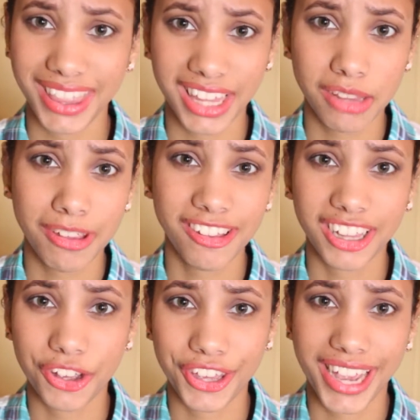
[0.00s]
That's
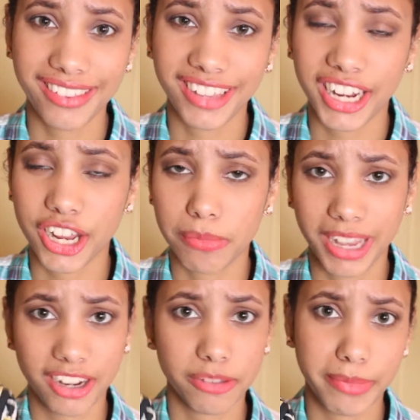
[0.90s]
basically all you guys need in your
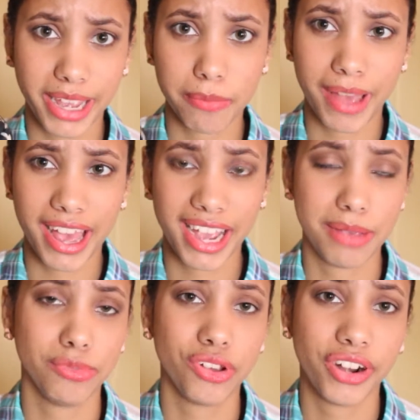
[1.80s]
beginner's makeup bag.
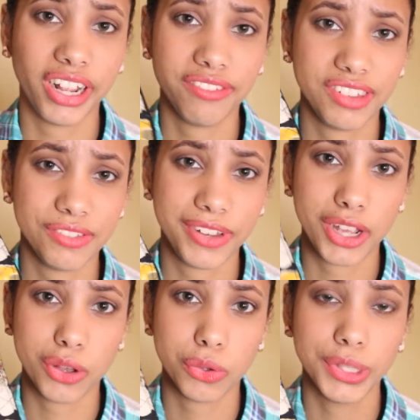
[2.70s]
I'm sorry if this
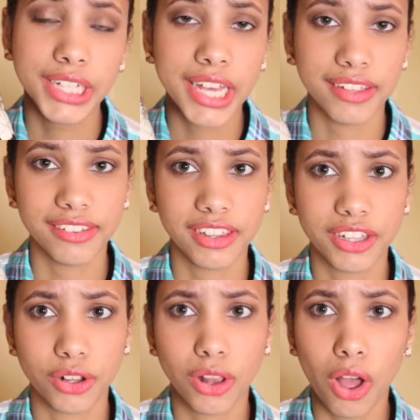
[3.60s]
video is a
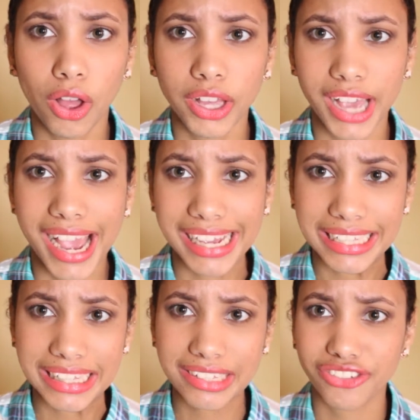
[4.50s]
little long.
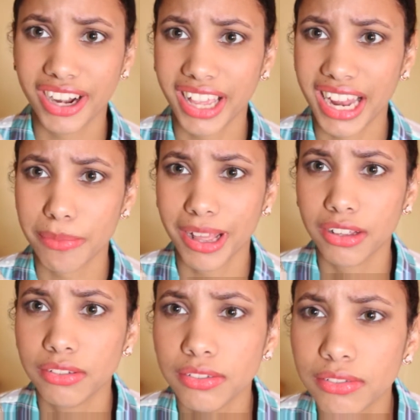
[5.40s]
It's running at
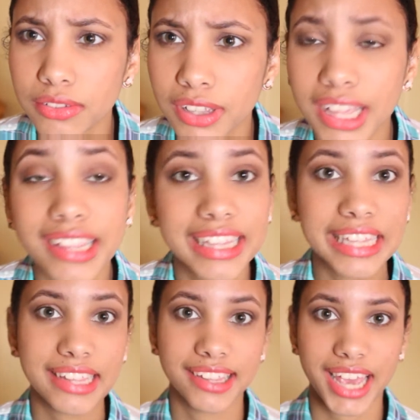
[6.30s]
about
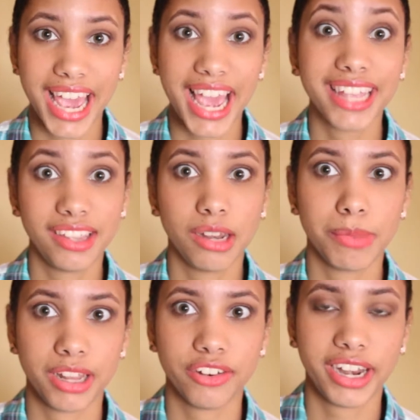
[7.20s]
18
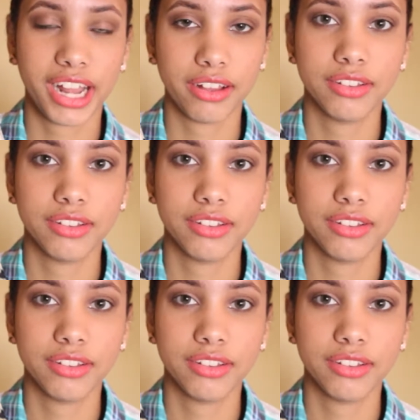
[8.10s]
minutes right now.